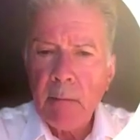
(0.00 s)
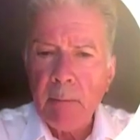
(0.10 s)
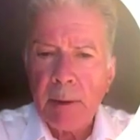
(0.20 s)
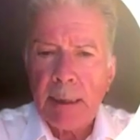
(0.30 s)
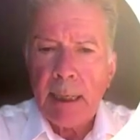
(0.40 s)

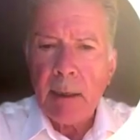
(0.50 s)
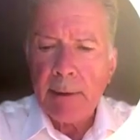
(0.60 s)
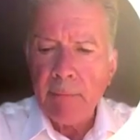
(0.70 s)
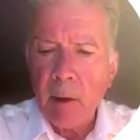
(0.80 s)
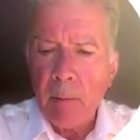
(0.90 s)
but now
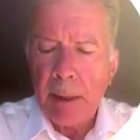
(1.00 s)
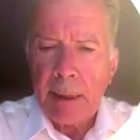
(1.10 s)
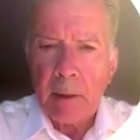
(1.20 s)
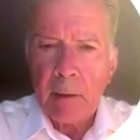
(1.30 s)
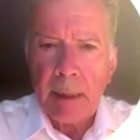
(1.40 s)
developing
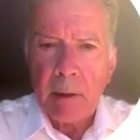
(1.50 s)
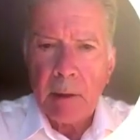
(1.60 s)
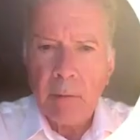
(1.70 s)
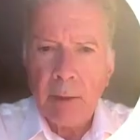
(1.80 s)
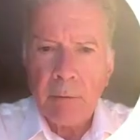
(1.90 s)
in the
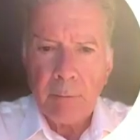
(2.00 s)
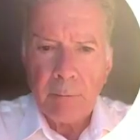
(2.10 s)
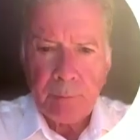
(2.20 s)
myometrium.